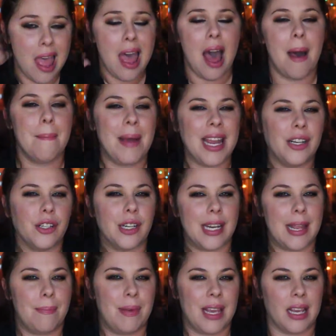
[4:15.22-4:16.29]
A minor
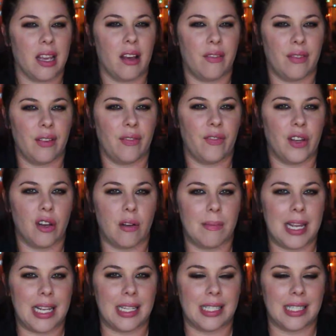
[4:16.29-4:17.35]
nitpick of the film
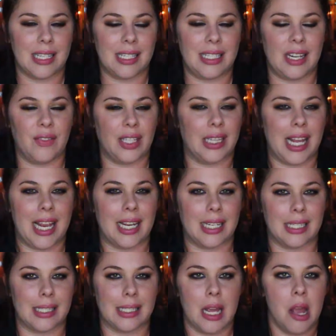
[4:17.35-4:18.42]
is Stephen
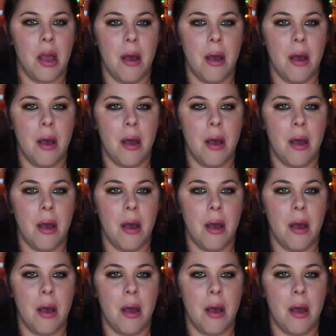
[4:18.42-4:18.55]
Lang's